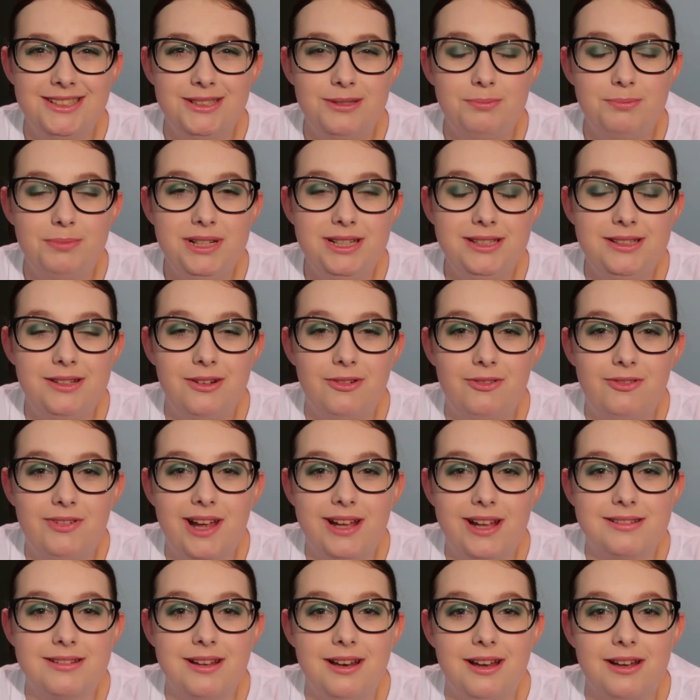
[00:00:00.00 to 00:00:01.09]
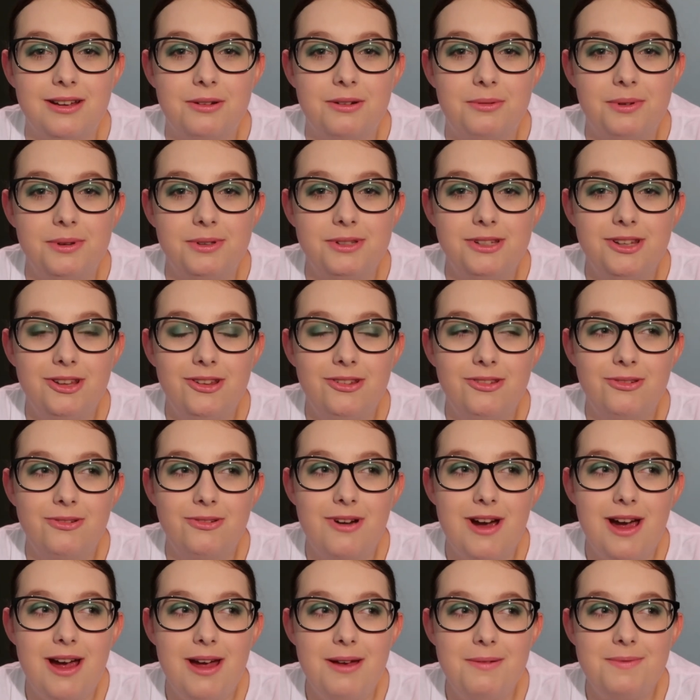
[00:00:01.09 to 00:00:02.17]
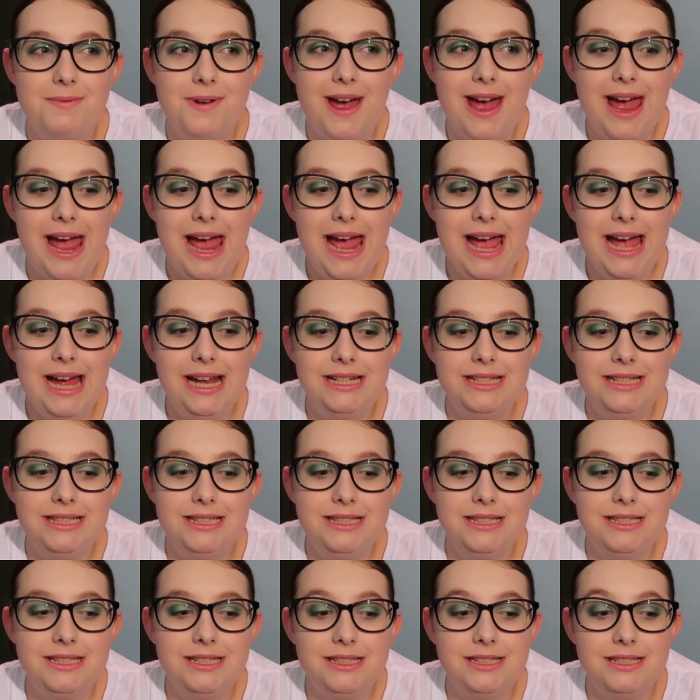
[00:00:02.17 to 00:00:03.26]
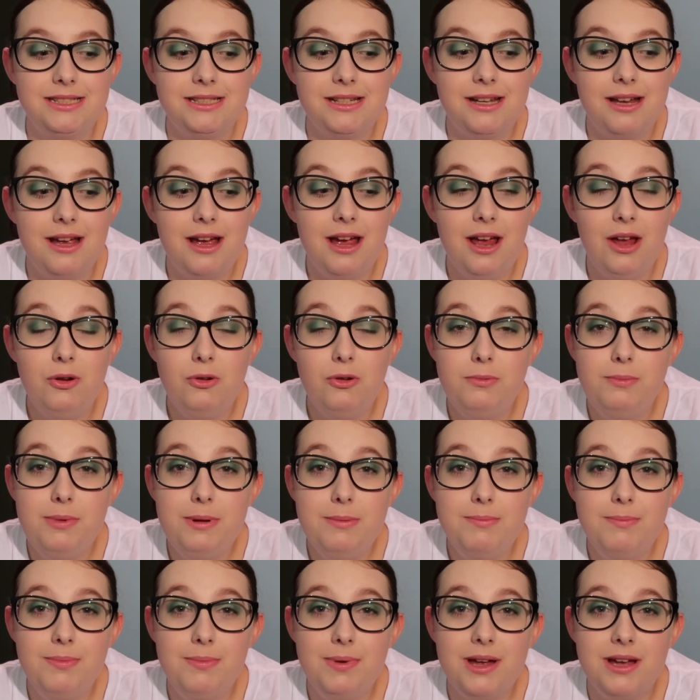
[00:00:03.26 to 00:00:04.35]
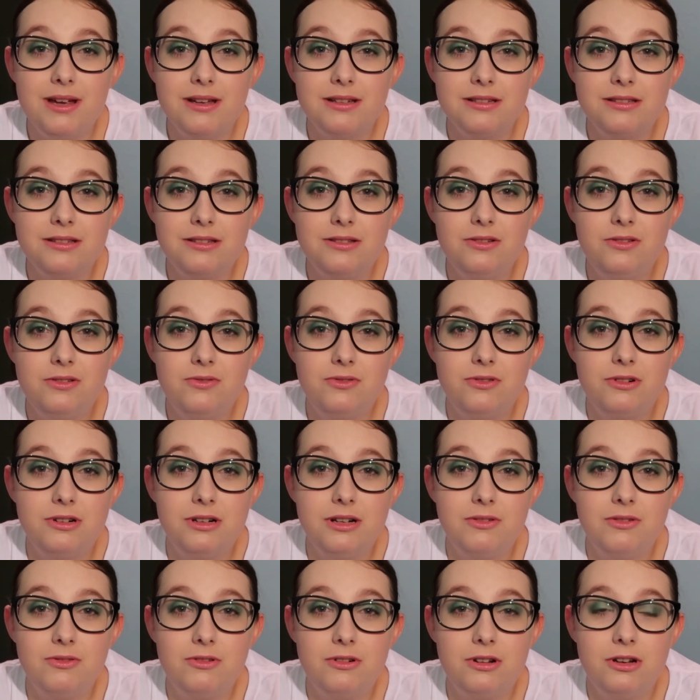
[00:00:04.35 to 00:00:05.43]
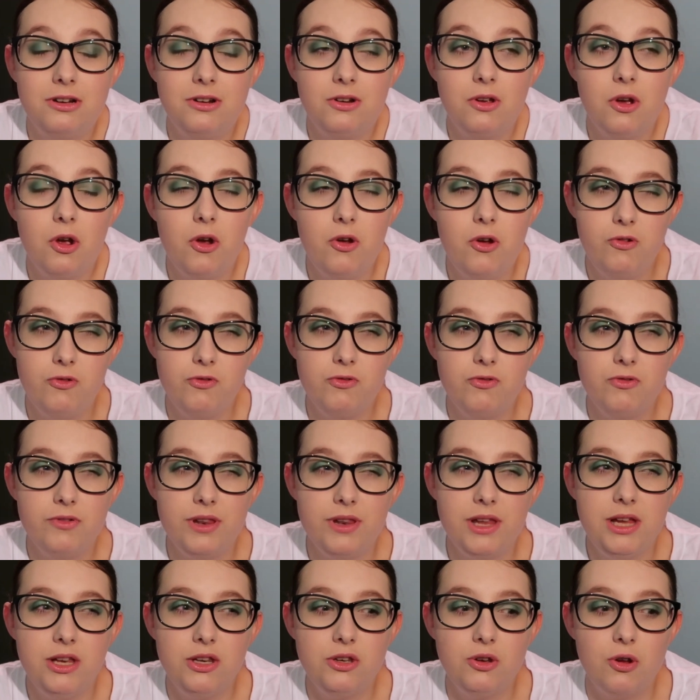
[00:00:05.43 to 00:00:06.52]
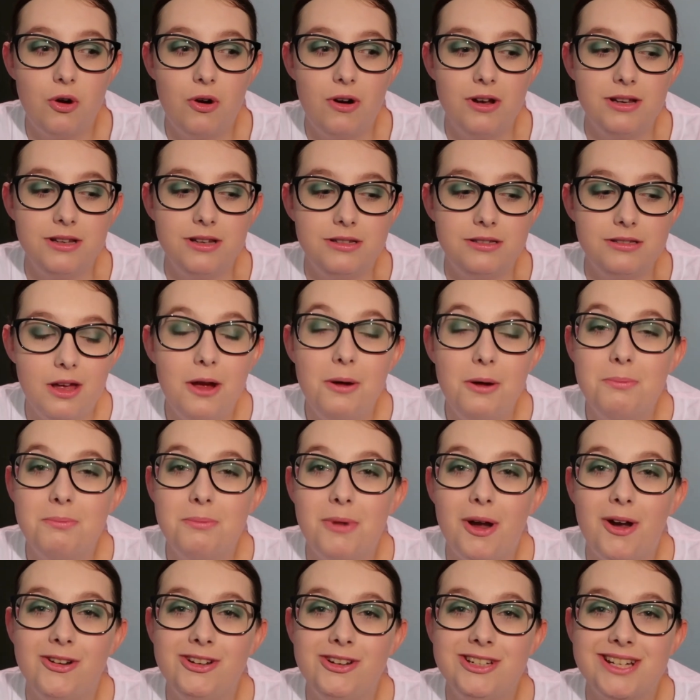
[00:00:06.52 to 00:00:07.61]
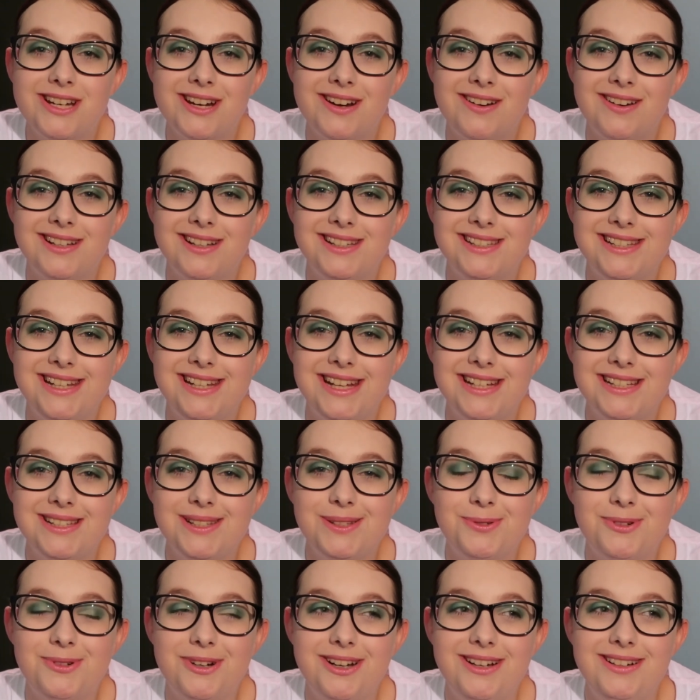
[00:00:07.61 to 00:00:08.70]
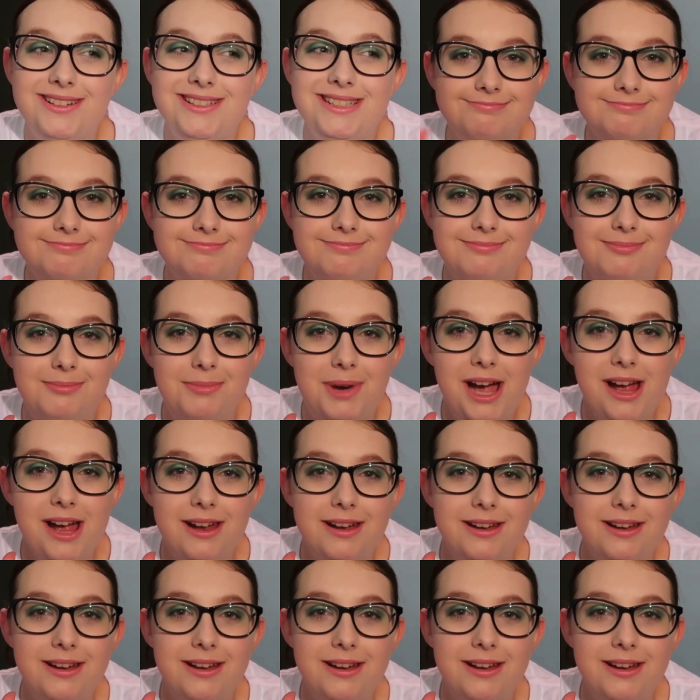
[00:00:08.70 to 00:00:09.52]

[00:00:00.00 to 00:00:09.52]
please don't forget to like, comment and subscribe, and I will be back soon for another one, hopefully not as emotional as this one. Bye.